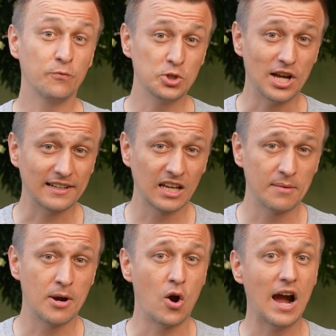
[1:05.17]
if we're talking
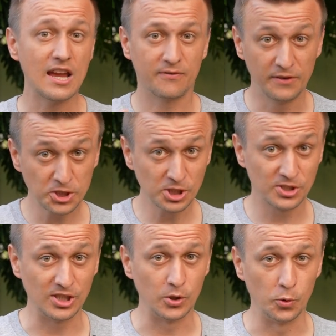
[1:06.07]
about
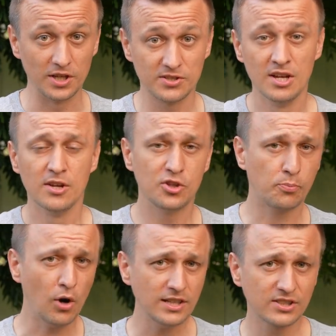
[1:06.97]
high-efficiency units, the
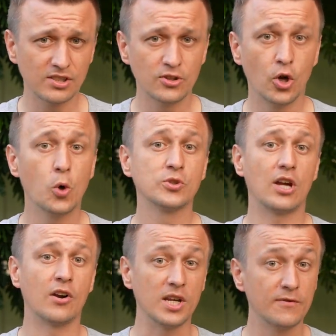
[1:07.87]
prices on those
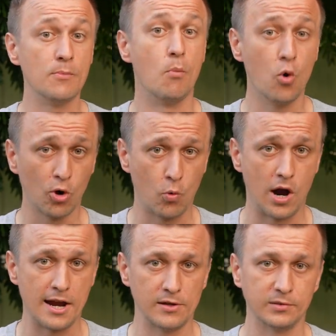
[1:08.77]
are even more
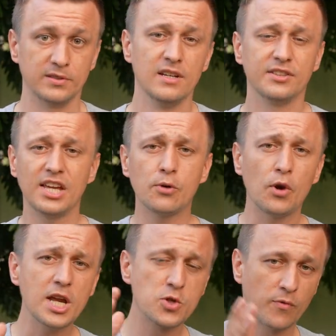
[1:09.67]
wild. They
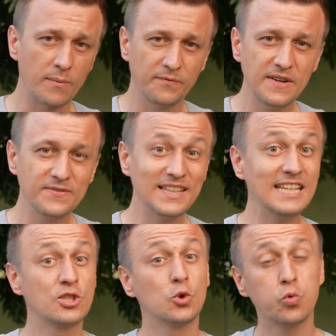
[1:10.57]
range from
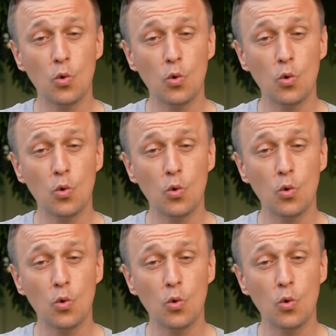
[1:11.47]
fifteen thousand to